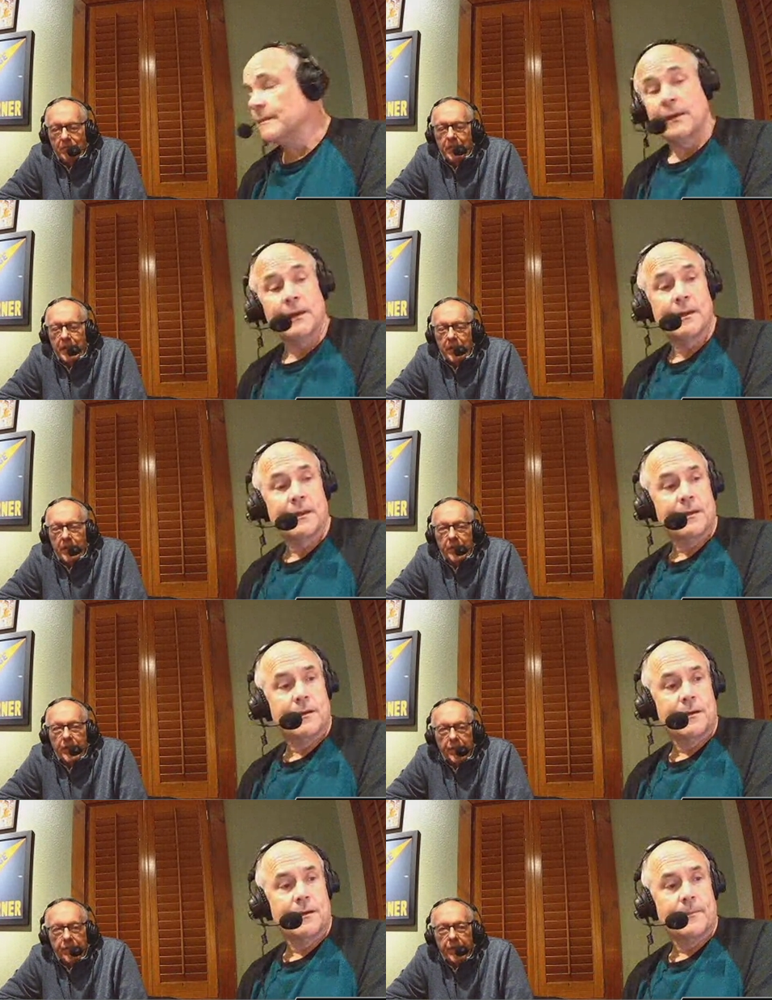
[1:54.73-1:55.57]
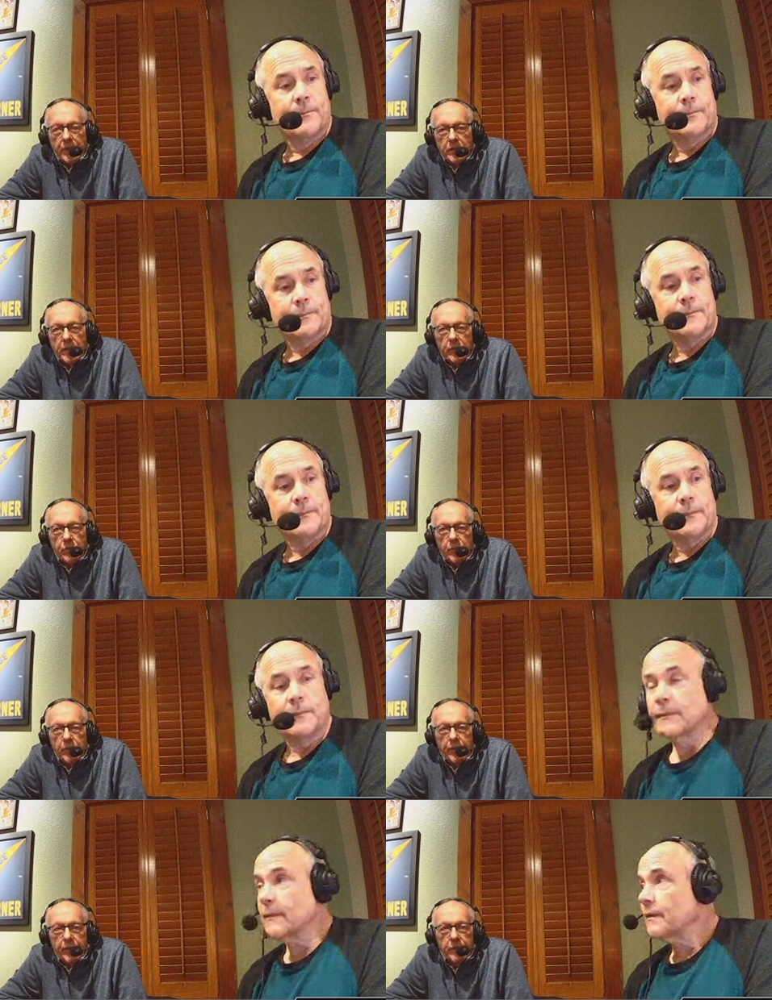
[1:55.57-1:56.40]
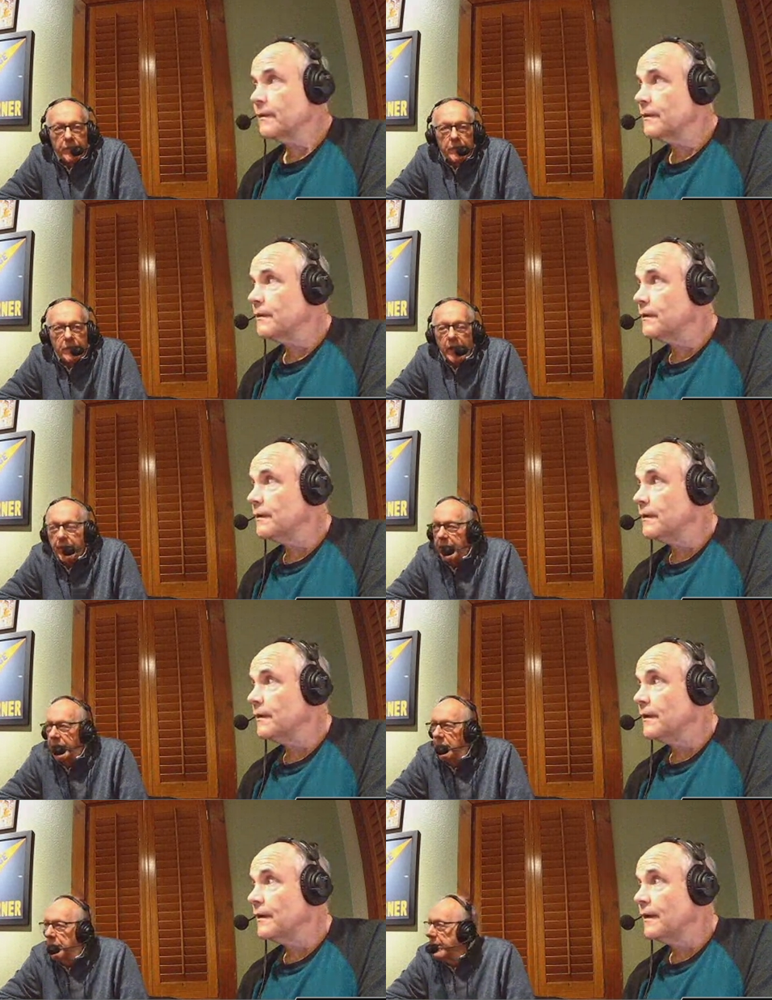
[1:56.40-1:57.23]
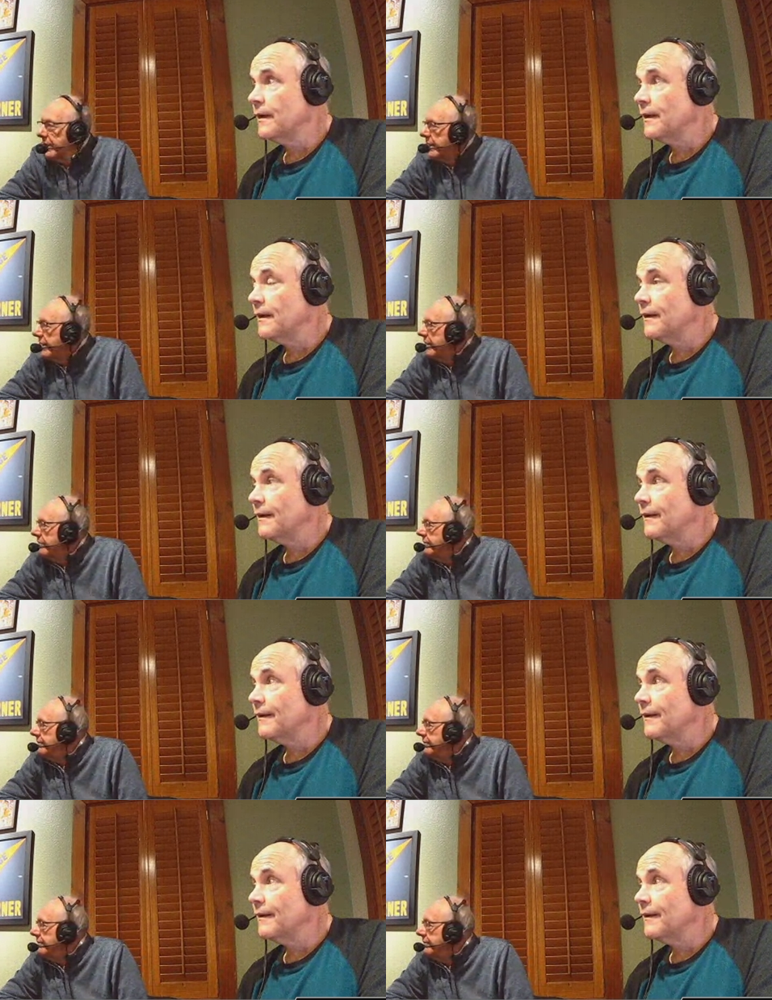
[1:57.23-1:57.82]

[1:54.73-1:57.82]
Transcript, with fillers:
Speaker 1: better on defense. That's really the I think the big key.